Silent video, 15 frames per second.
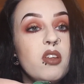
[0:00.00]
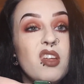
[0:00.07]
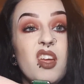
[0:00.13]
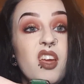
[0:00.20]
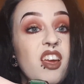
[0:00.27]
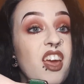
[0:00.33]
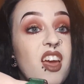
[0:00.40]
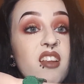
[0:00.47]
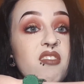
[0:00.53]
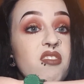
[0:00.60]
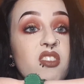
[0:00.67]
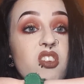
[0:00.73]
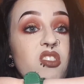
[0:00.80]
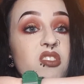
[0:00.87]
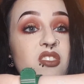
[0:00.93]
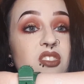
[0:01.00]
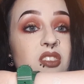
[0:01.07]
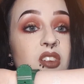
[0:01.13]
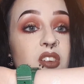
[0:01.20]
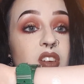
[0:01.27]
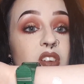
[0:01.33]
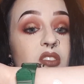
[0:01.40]
Again,
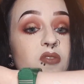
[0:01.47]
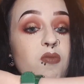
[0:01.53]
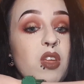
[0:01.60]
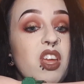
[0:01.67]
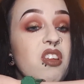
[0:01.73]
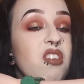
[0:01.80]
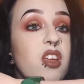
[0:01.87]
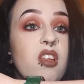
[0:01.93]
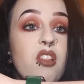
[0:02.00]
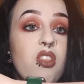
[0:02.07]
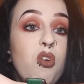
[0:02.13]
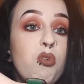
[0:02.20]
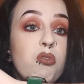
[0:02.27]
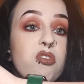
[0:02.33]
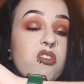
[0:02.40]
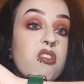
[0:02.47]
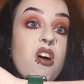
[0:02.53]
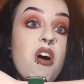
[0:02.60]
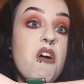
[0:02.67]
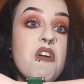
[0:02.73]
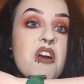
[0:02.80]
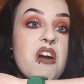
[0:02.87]
it looks
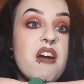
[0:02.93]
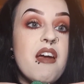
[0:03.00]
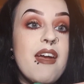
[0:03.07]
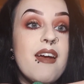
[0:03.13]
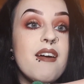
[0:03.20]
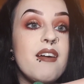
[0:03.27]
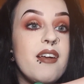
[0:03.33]
alright